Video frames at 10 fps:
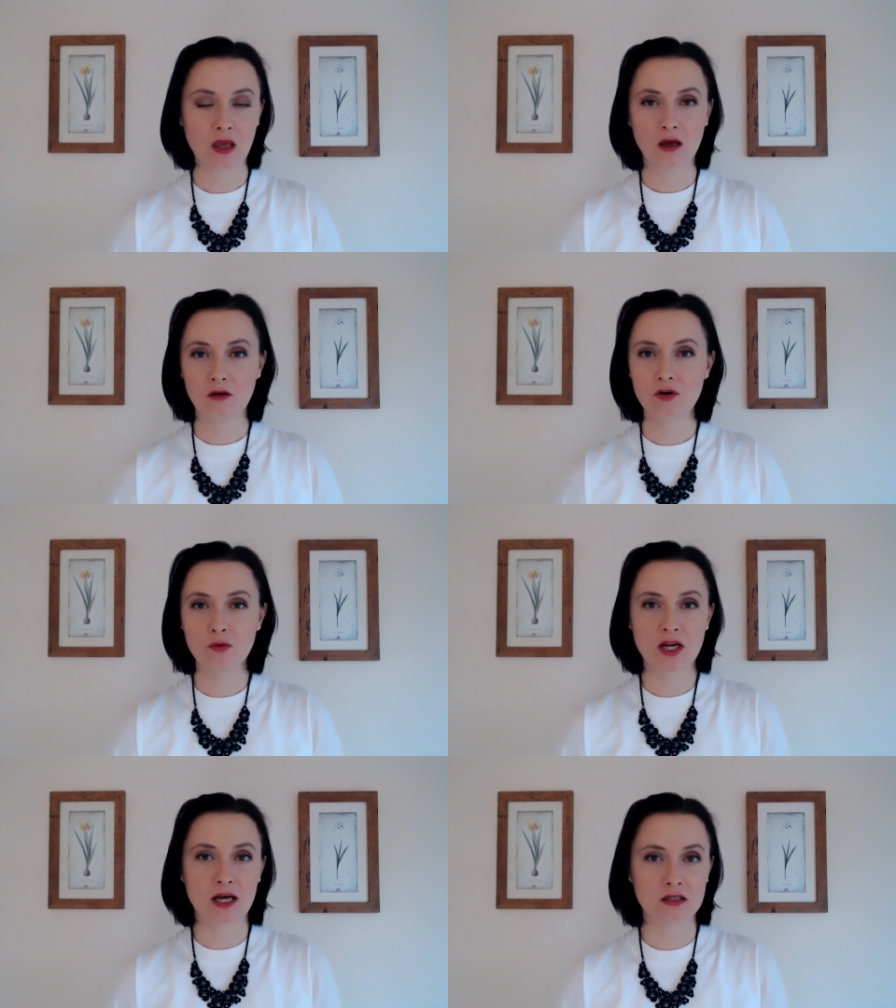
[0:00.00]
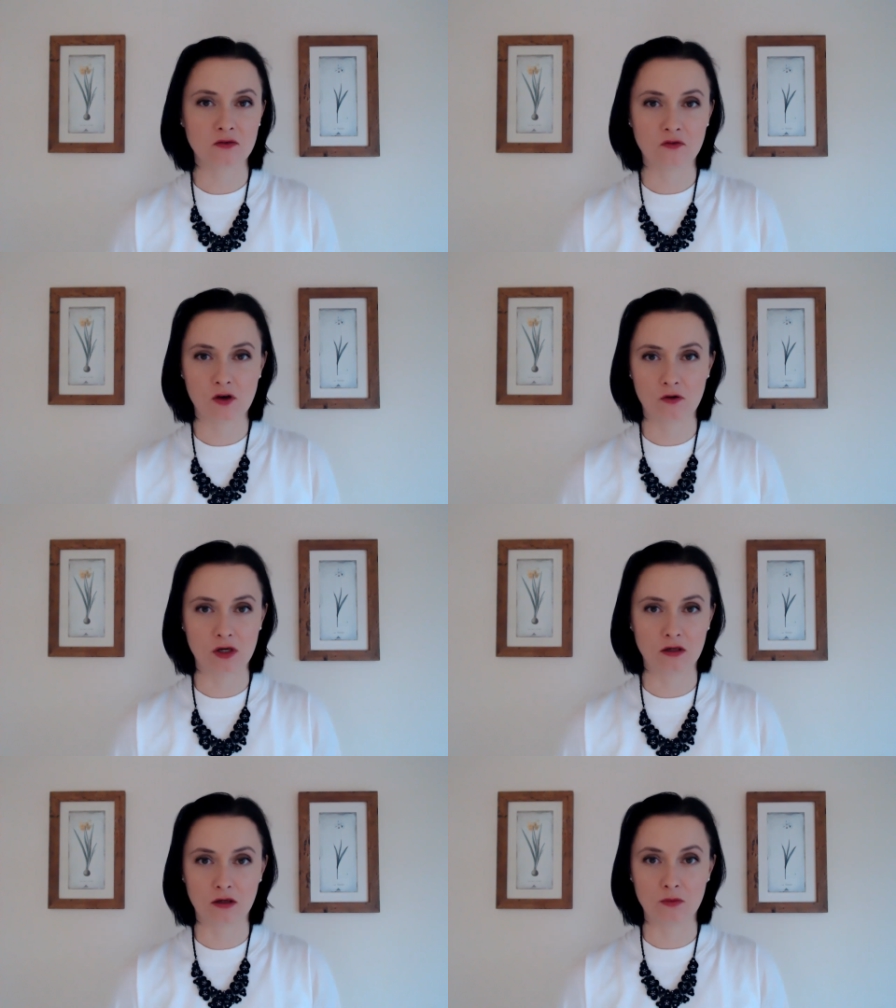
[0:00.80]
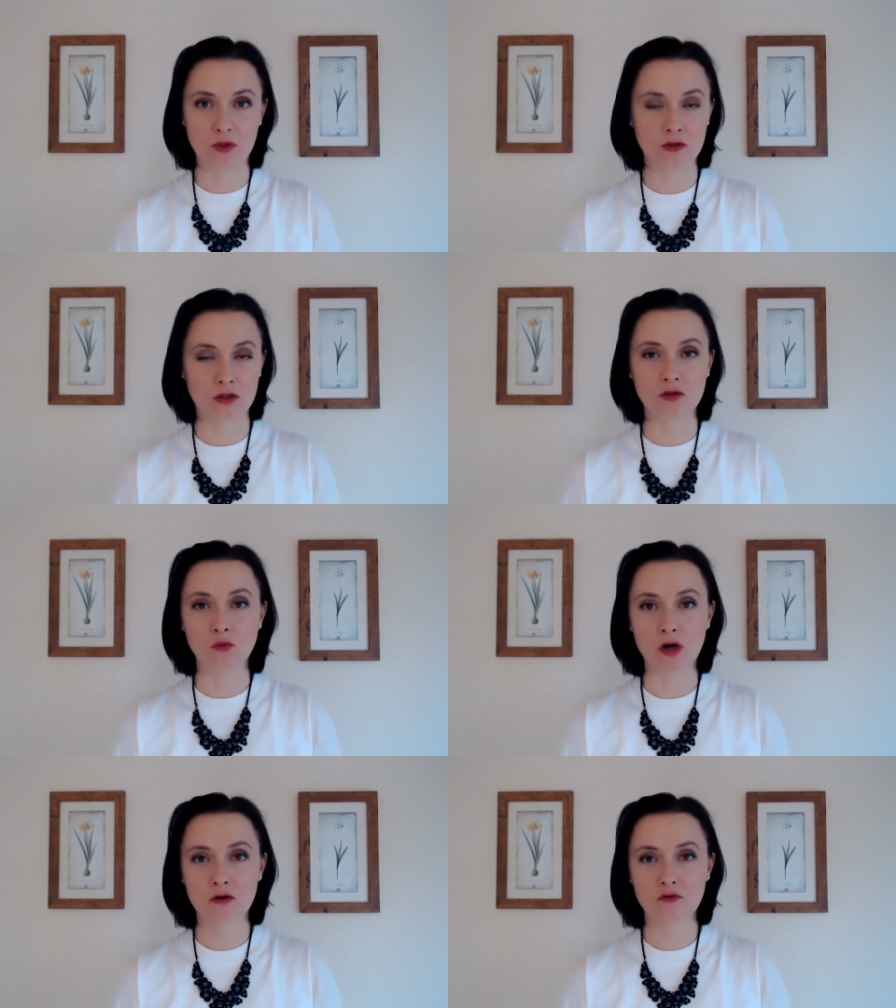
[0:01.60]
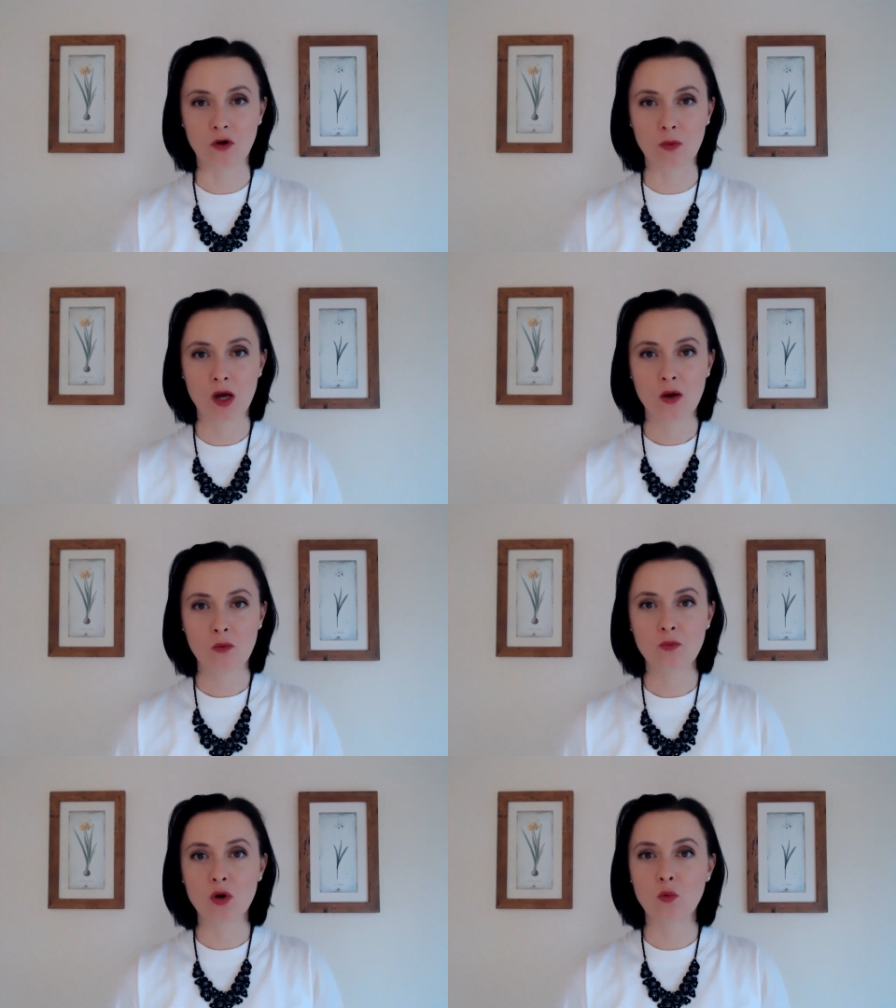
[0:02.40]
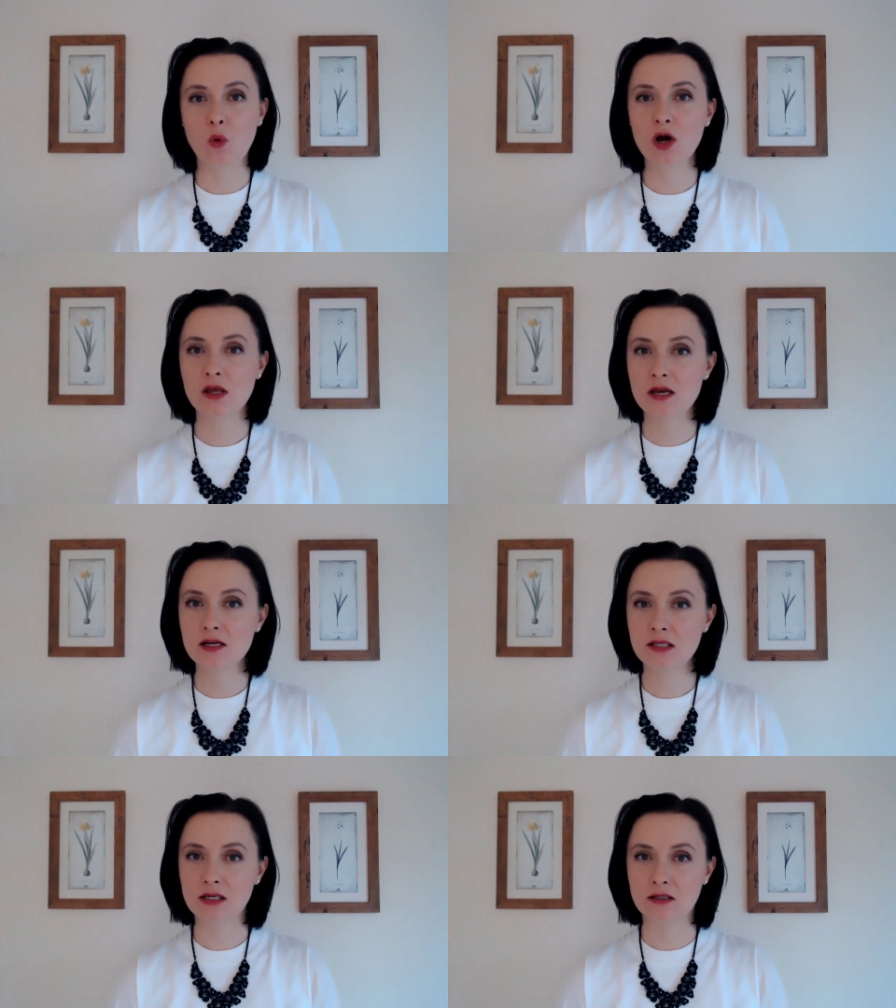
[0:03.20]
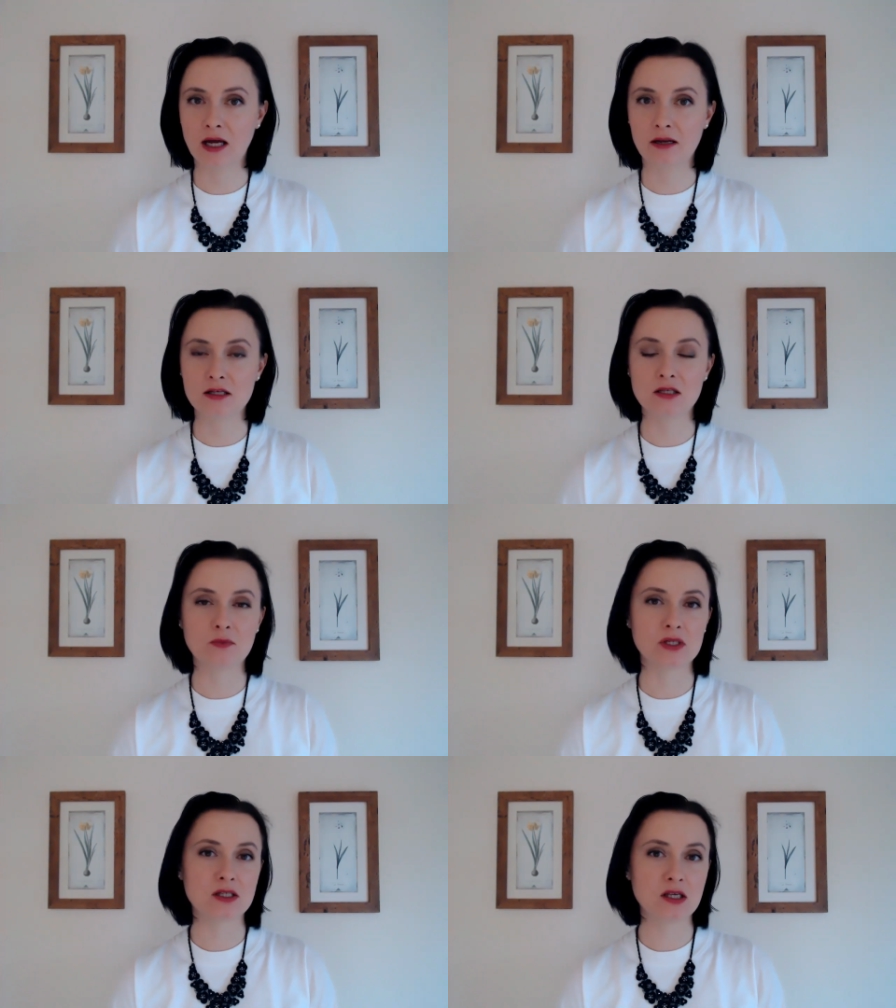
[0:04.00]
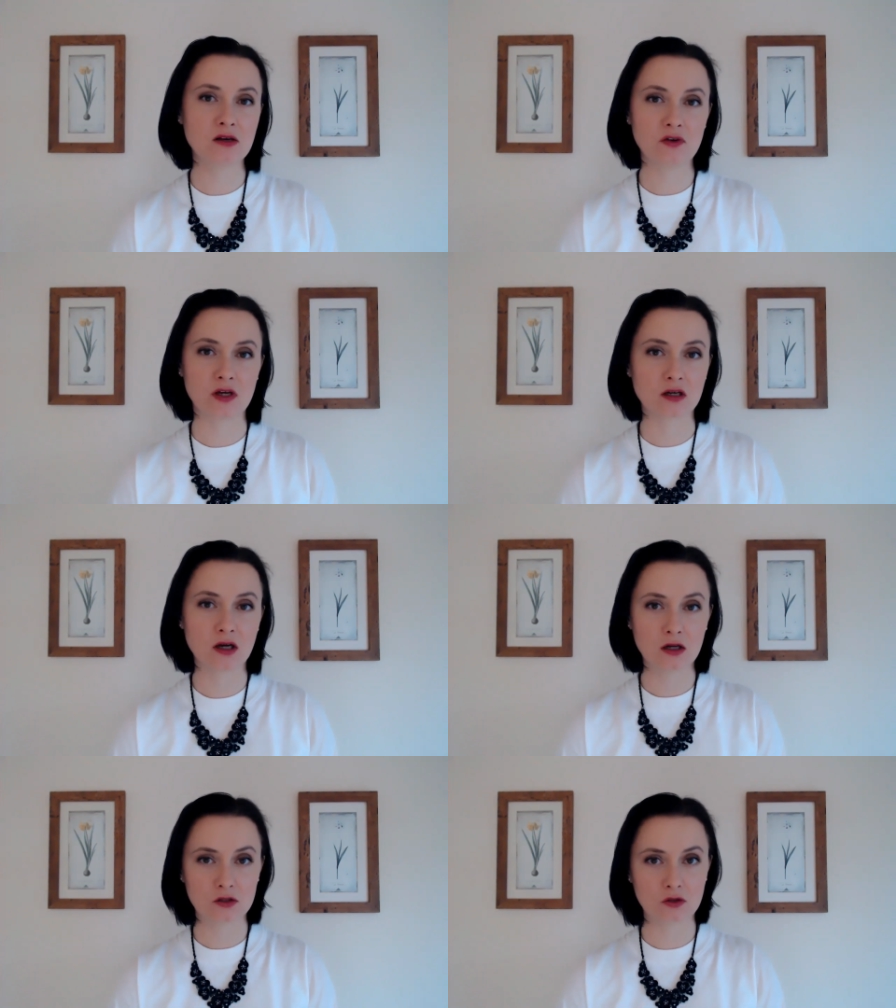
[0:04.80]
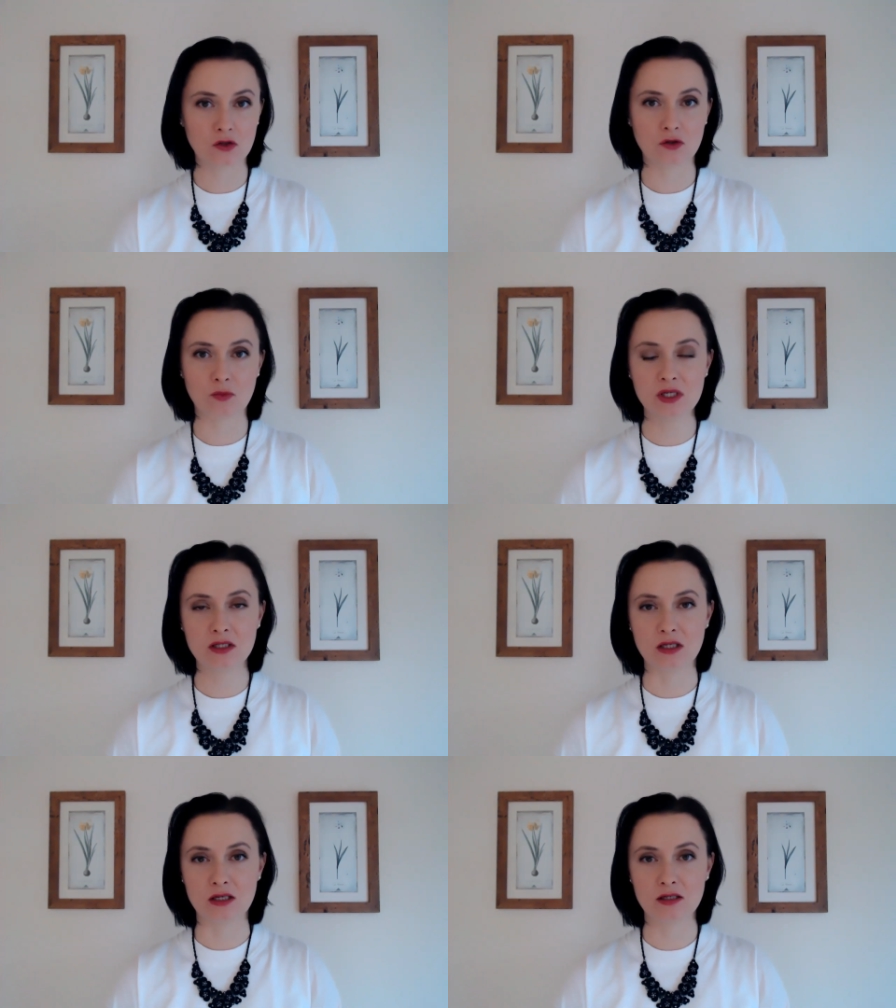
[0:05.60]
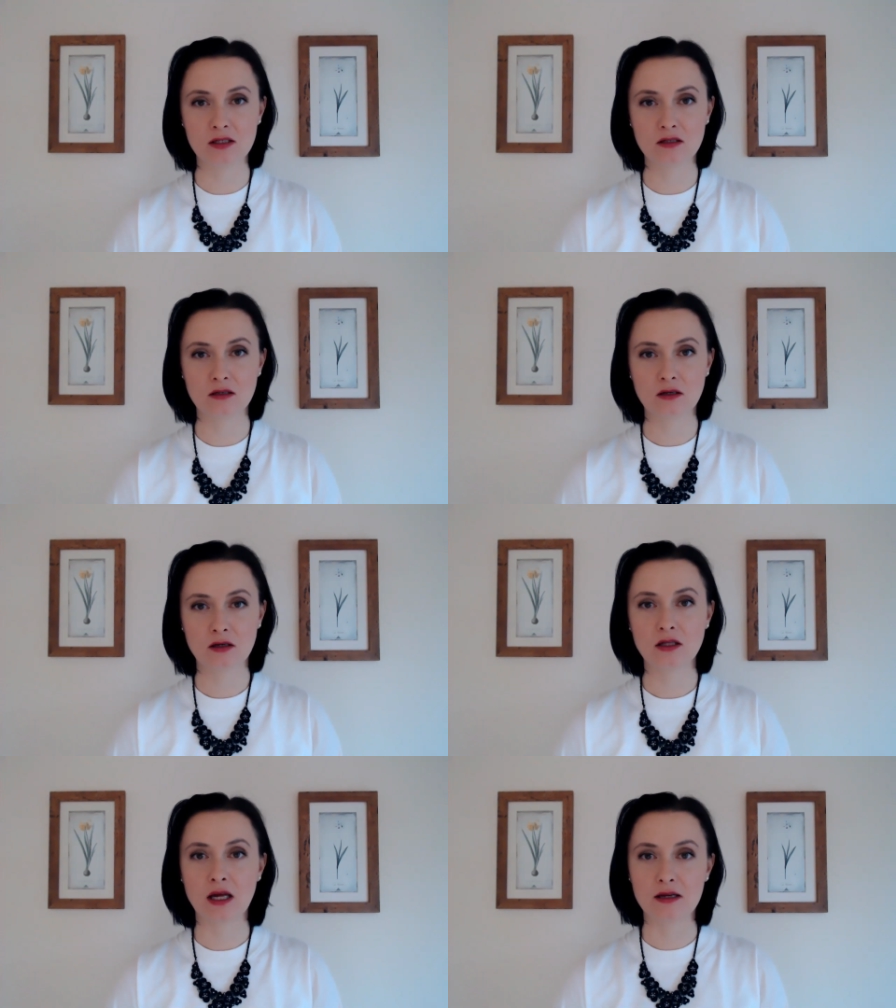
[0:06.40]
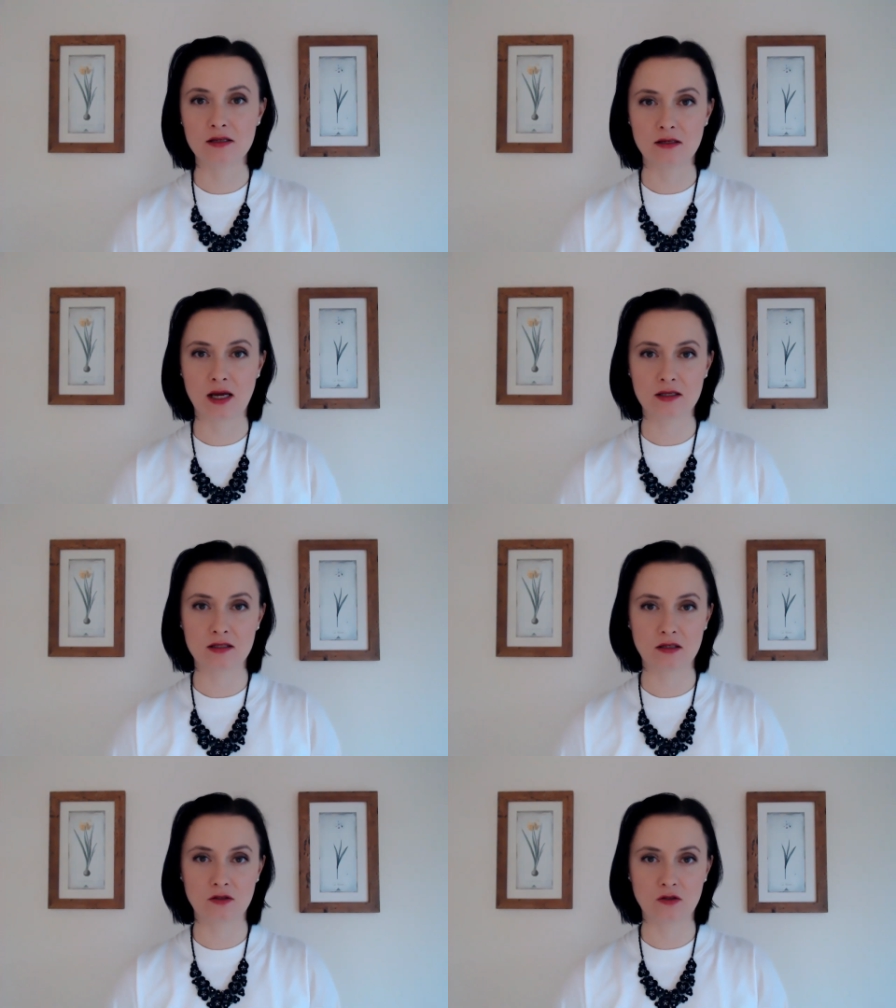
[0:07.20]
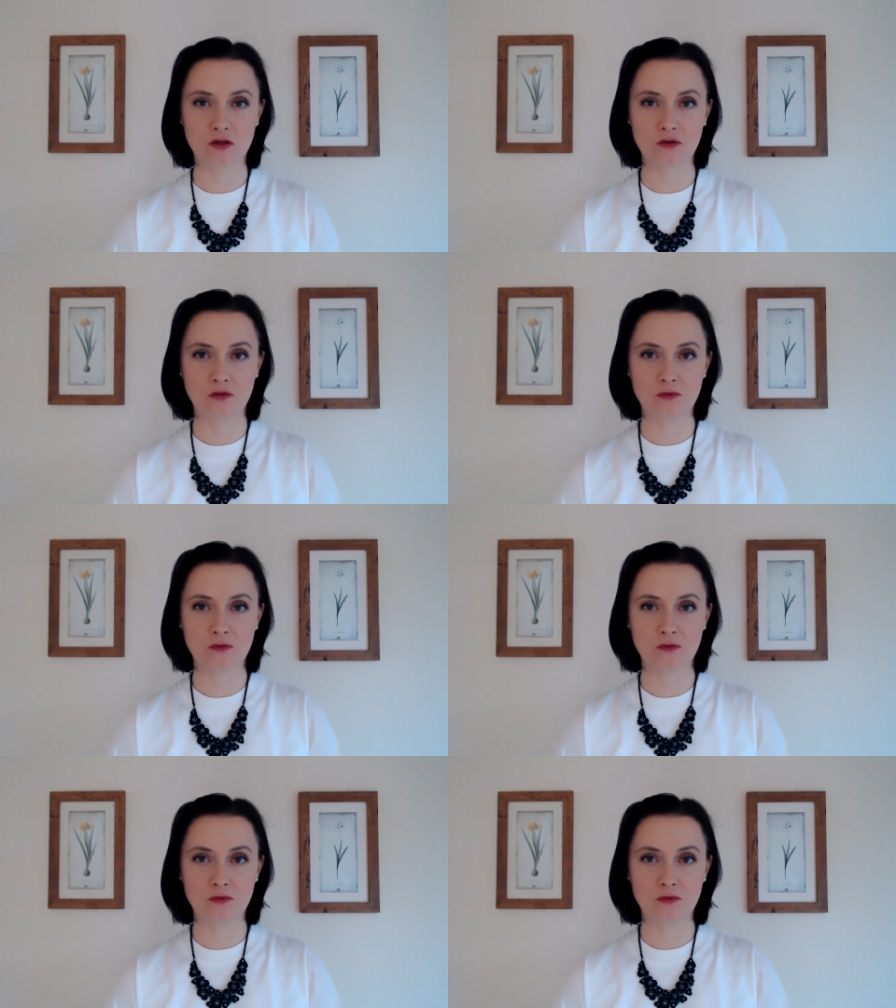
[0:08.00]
Everyone has a phone and a computer to work from, but what is it that is specific to your business that is an asset to you?